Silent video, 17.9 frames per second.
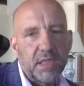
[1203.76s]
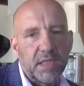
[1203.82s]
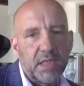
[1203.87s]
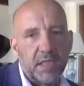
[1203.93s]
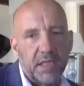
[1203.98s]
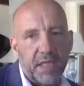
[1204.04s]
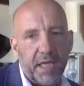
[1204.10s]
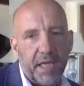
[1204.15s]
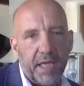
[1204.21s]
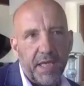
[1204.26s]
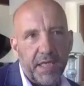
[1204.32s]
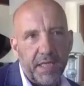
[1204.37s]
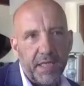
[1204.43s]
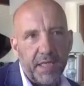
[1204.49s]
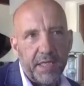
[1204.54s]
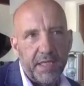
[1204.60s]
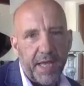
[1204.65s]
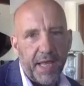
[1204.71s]

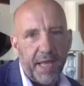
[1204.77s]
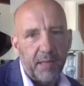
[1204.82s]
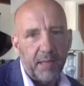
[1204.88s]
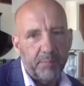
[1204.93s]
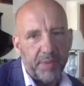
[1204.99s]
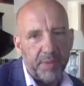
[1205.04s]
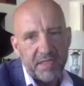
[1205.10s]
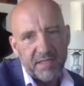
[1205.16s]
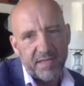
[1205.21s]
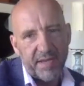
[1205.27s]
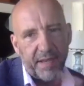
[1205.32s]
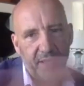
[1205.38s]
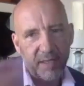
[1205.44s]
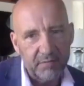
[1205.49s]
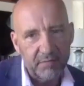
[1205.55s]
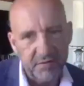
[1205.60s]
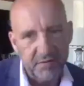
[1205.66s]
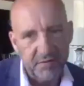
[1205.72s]
and helping
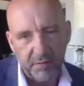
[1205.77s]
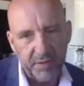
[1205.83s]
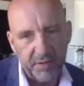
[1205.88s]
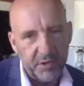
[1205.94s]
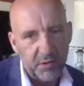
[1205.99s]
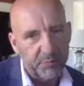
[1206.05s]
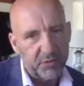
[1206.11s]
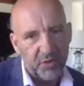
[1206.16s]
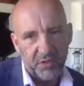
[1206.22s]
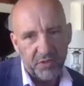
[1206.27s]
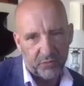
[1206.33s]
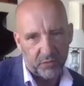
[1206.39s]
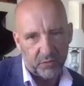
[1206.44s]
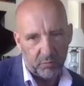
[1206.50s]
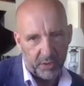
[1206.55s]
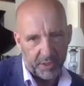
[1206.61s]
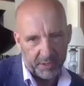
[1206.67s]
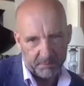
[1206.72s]
tell the story in a
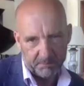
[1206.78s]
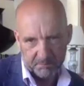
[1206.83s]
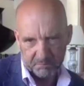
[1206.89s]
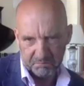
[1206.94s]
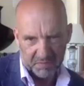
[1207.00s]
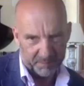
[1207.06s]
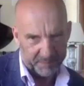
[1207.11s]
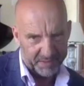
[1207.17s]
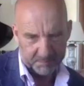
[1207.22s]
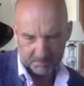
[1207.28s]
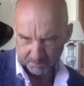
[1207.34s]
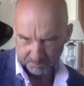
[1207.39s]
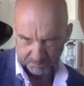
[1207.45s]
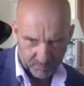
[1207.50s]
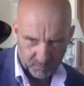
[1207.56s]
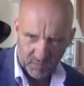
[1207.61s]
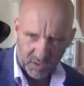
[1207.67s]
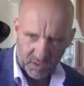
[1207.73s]
beautiful way. I mean,
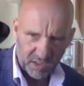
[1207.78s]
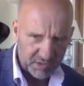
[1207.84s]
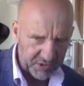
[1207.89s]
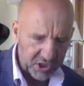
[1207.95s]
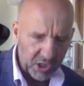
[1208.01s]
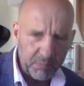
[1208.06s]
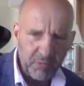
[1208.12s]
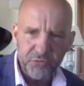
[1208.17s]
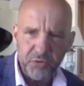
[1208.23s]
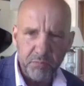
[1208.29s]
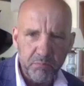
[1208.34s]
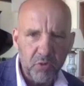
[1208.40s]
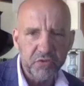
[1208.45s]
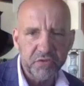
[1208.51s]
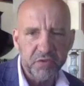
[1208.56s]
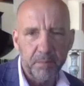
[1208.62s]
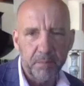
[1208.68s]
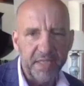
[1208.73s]
some of the
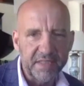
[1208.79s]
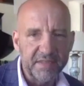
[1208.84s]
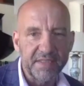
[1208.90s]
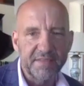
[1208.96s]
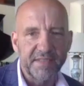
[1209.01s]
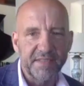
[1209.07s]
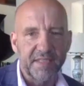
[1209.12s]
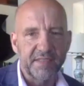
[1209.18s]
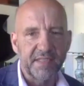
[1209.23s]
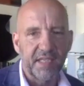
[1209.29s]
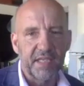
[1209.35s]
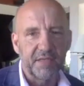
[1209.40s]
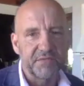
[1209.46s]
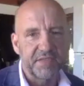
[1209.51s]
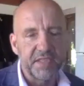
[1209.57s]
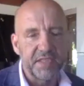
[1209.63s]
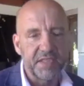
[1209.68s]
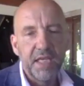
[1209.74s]
most amazing sets I have
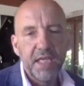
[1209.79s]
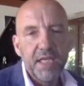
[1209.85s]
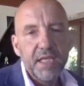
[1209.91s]
seen.